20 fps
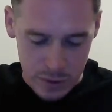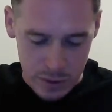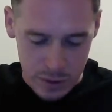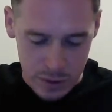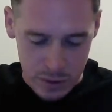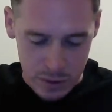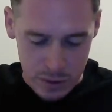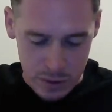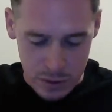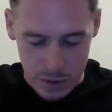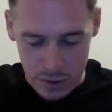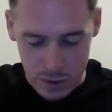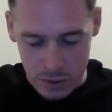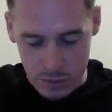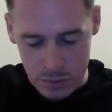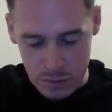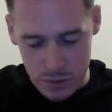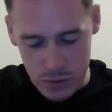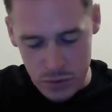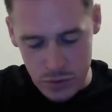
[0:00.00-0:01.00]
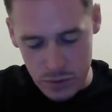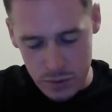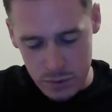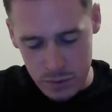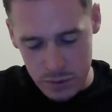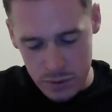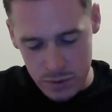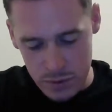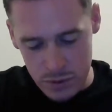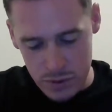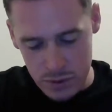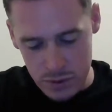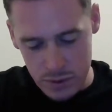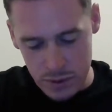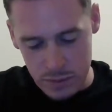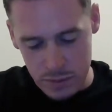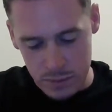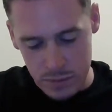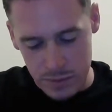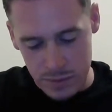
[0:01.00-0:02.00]
and I always notice
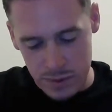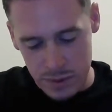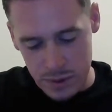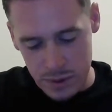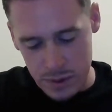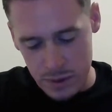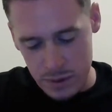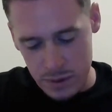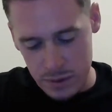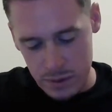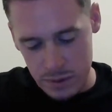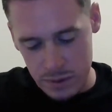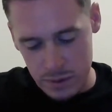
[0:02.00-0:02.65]
I'm not,